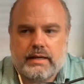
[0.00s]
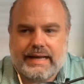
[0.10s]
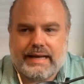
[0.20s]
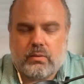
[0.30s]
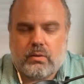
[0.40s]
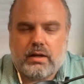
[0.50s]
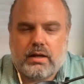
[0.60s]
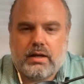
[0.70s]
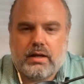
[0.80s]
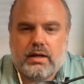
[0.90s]
Now,
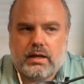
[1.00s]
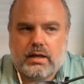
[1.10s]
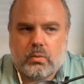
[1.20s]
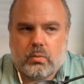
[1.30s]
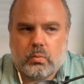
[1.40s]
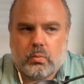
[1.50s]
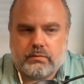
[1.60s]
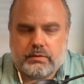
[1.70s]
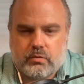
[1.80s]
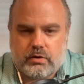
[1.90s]

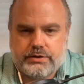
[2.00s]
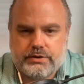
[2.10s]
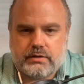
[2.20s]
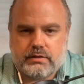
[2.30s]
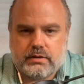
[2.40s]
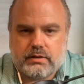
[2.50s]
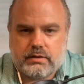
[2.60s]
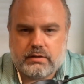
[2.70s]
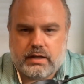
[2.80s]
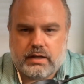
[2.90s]
when we wonder,
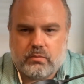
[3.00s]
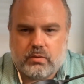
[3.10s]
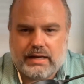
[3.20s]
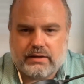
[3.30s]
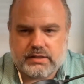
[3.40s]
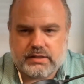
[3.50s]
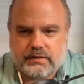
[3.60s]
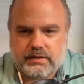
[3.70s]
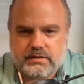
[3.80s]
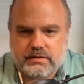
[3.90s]
well, how
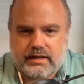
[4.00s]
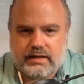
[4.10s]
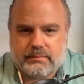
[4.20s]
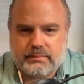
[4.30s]
safe is that?